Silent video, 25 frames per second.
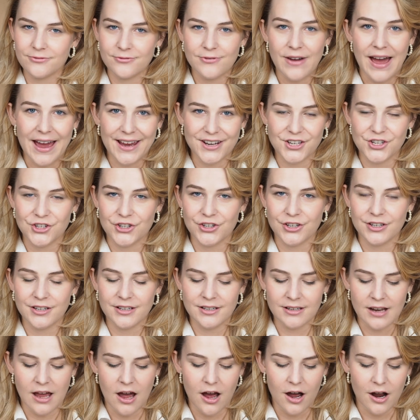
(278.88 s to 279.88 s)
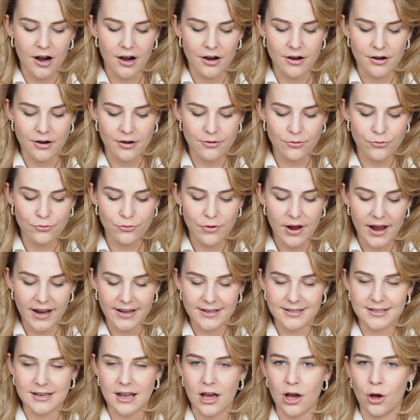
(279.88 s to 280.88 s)
fashion are
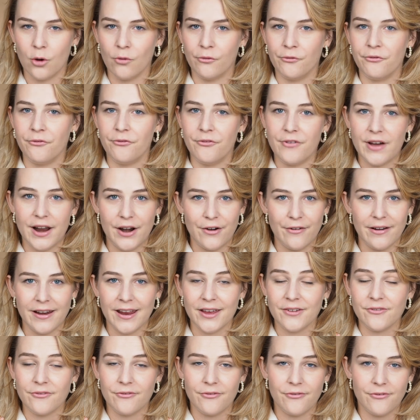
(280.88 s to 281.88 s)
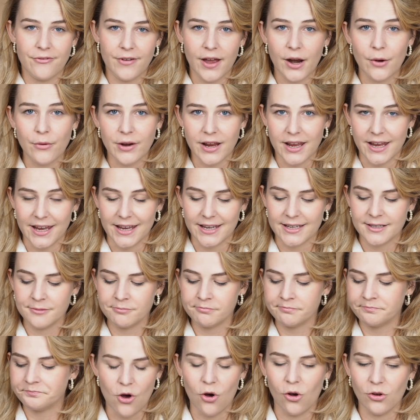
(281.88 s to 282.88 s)
right now very, very
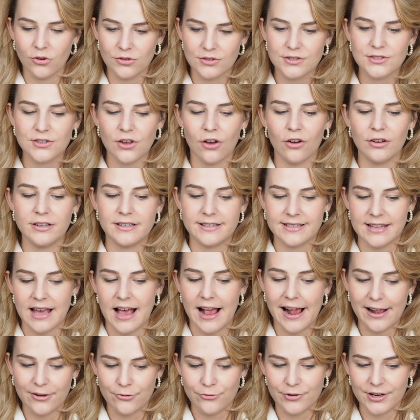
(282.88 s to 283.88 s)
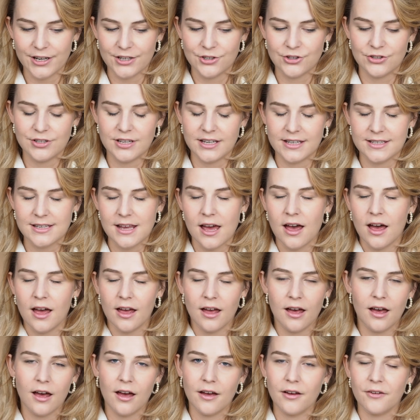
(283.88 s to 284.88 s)
in. Also, Lisa Eldridge did
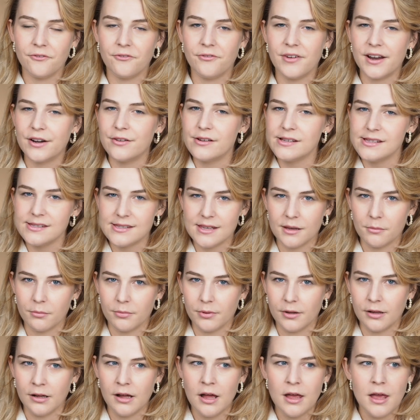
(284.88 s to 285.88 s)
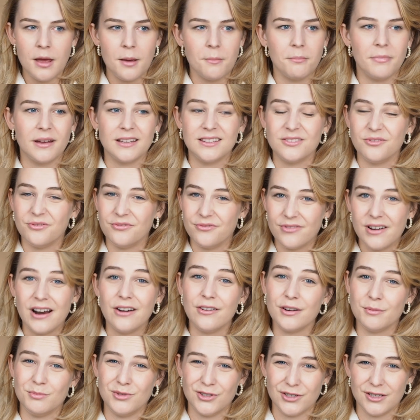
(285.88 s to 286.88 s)
very simple but
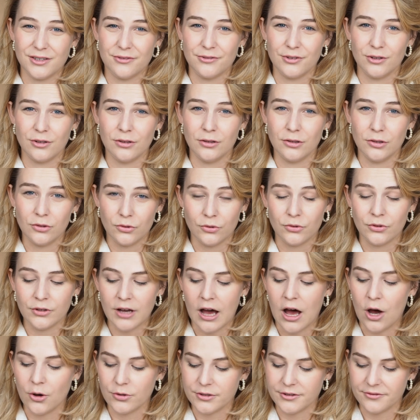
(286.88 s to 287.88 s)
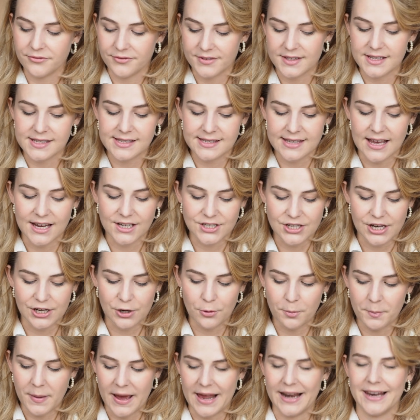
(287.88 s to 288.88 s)
very beautiful look out of this
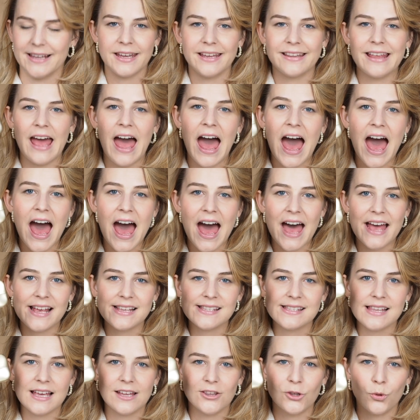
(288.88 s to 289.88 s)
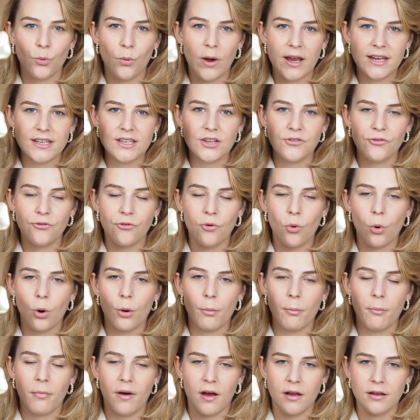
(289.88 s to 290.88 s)
eyeshadow palette. It has a
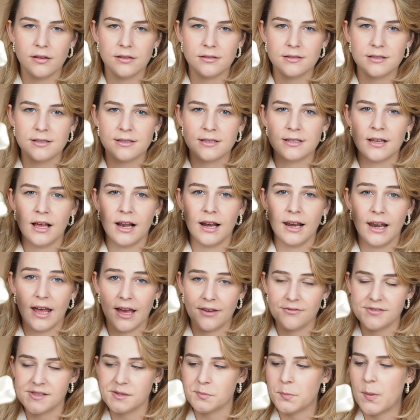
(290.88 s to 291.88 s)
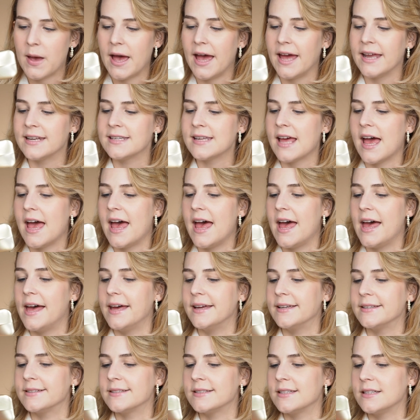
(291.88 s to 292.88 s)
24 months lifespan,
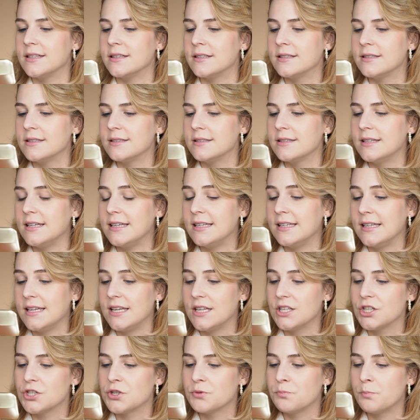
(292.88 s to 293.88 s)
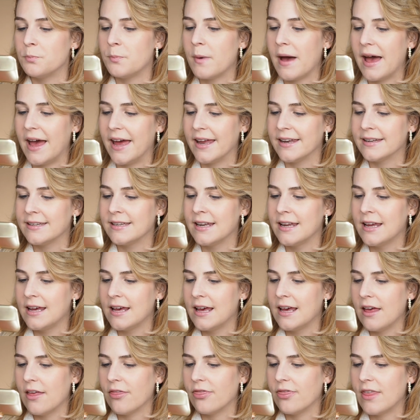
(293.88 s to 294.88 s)
and in each pan
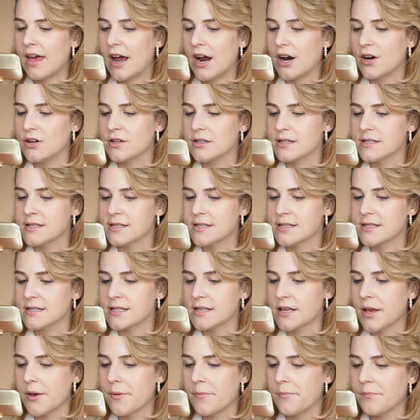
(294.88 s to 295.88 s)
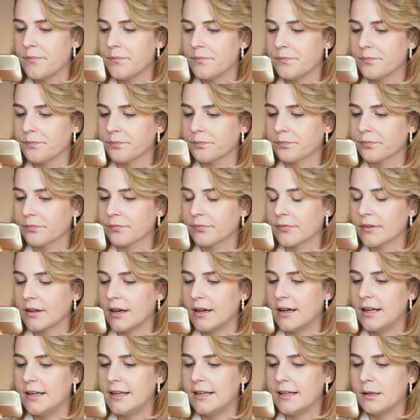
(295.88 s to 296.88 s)
there's
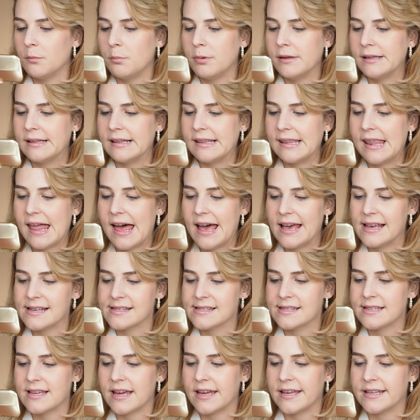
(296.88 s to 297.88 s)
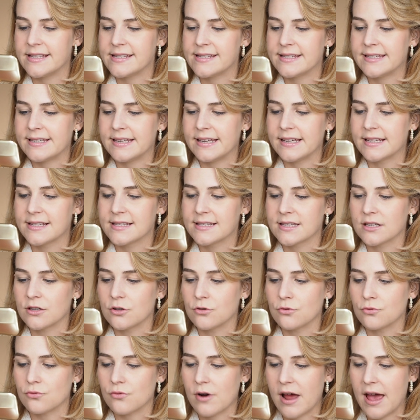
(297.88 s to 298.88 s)
a little bit less than 6
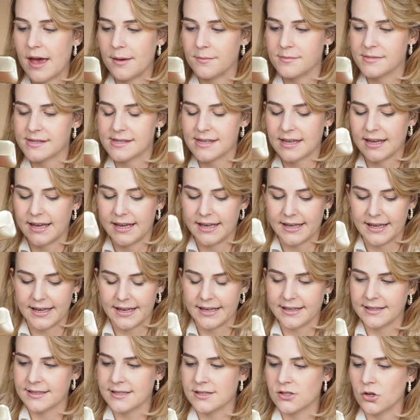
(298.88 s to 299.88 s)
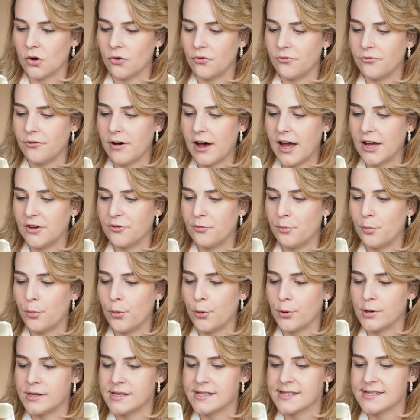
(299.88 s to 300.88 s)
grams in it, so
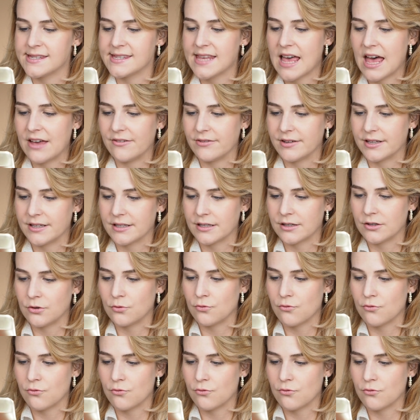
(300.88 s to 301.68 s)
5.7